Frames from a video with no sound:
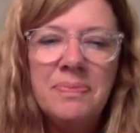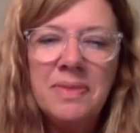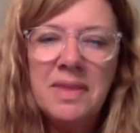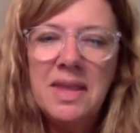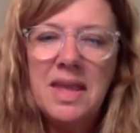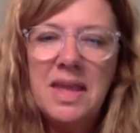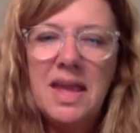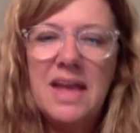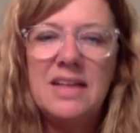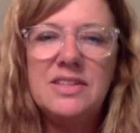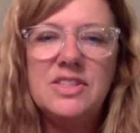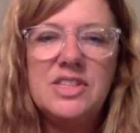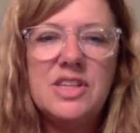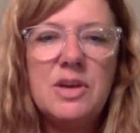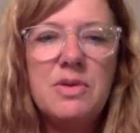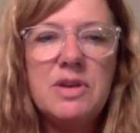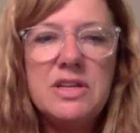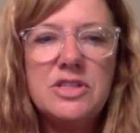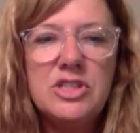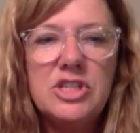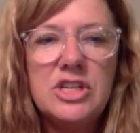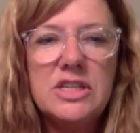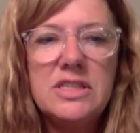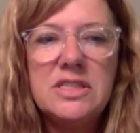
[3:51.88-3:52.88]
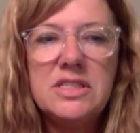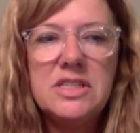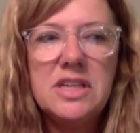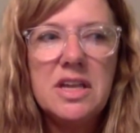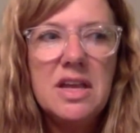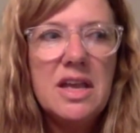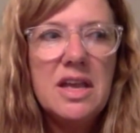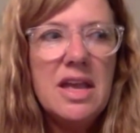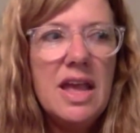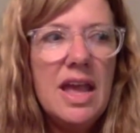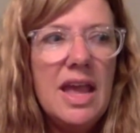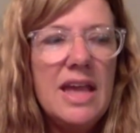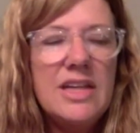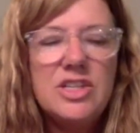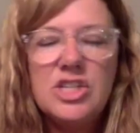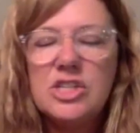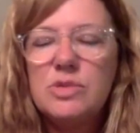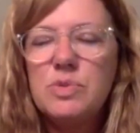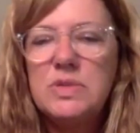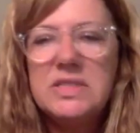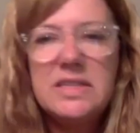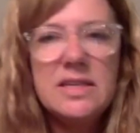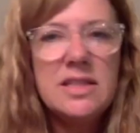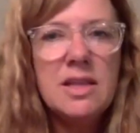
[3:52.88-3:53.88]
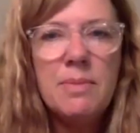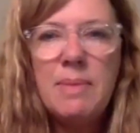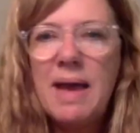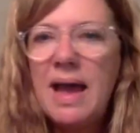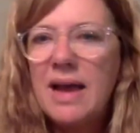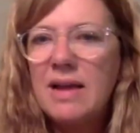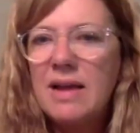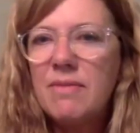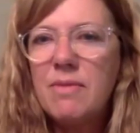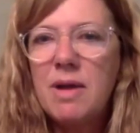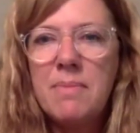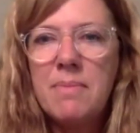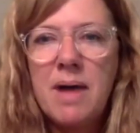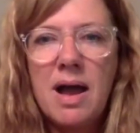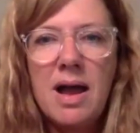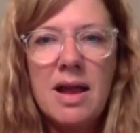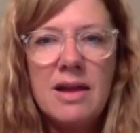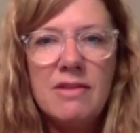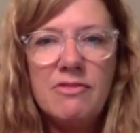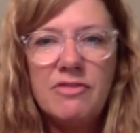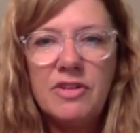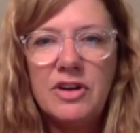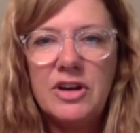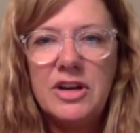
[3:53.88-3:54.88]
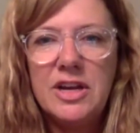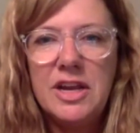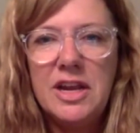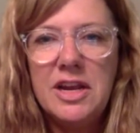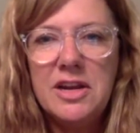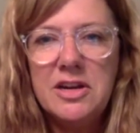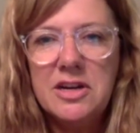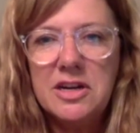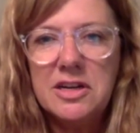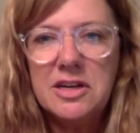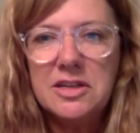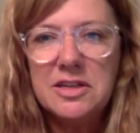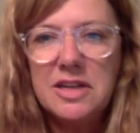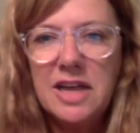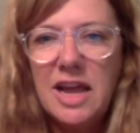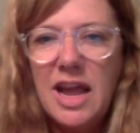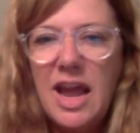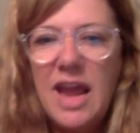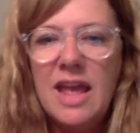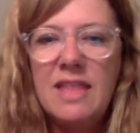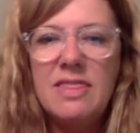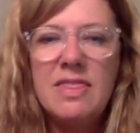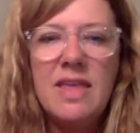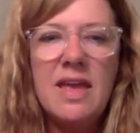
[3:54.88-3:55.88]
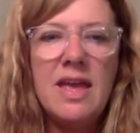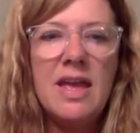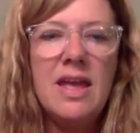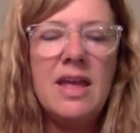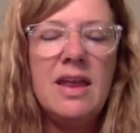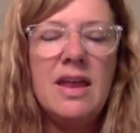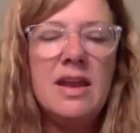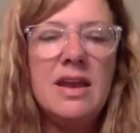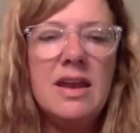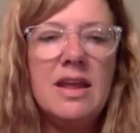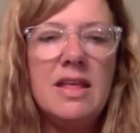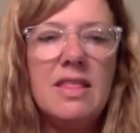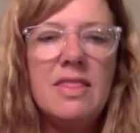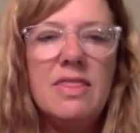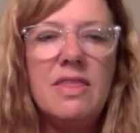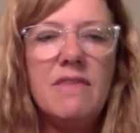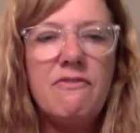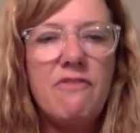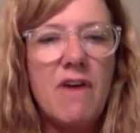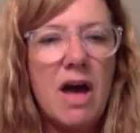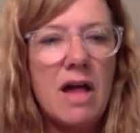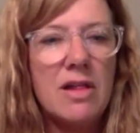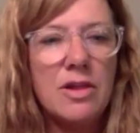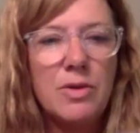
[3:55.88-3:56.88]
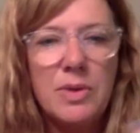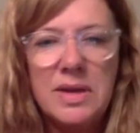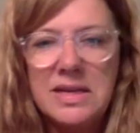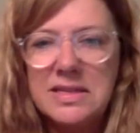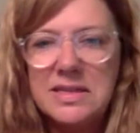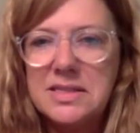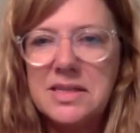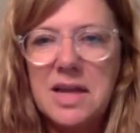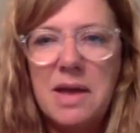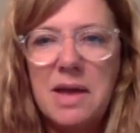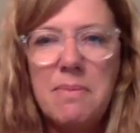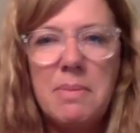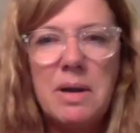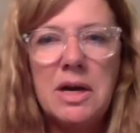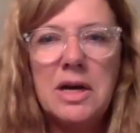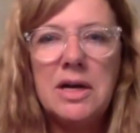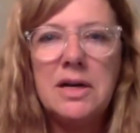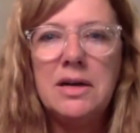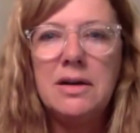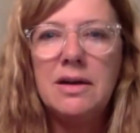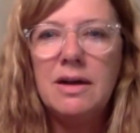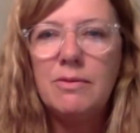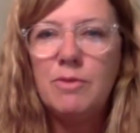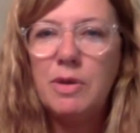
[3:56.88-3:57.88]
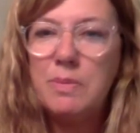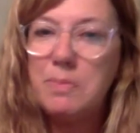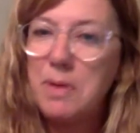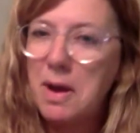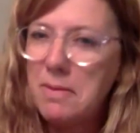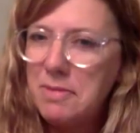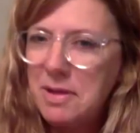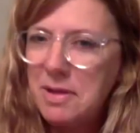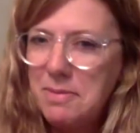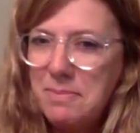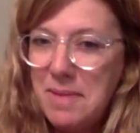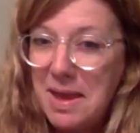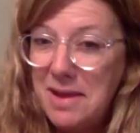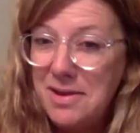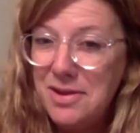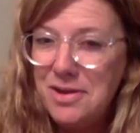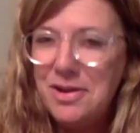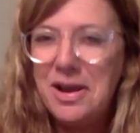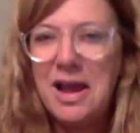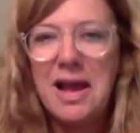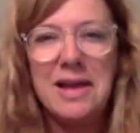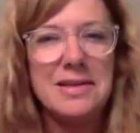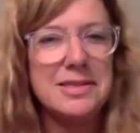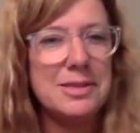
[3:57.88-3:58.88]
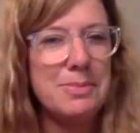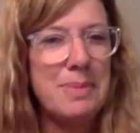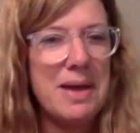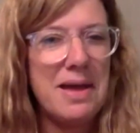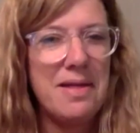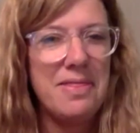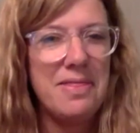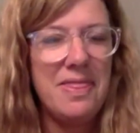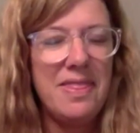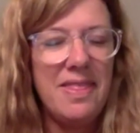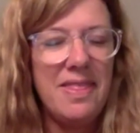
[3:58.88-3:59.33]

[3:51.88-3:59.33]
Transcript: And so it just was in the back of my mind for a year. And then the following summer, we probably met you guys about